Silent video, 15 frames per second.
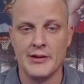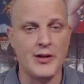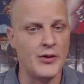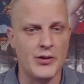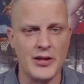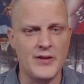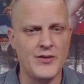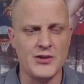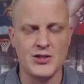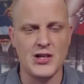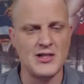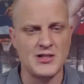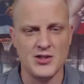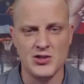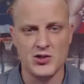And even
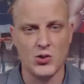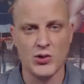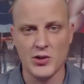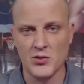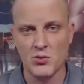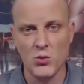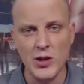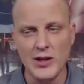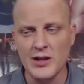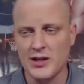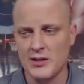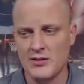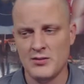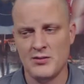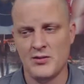Jason Jordan
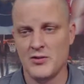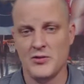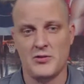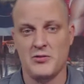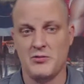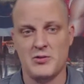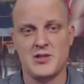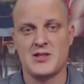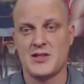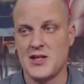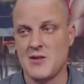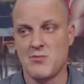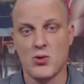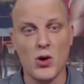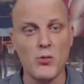winning, it was
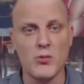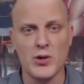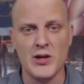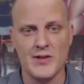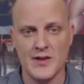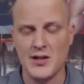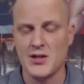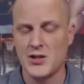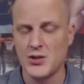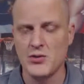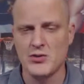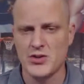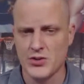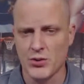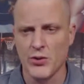the appropriate thing to
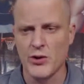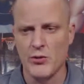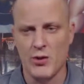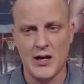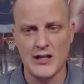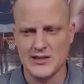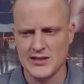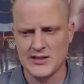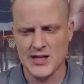do story-wise.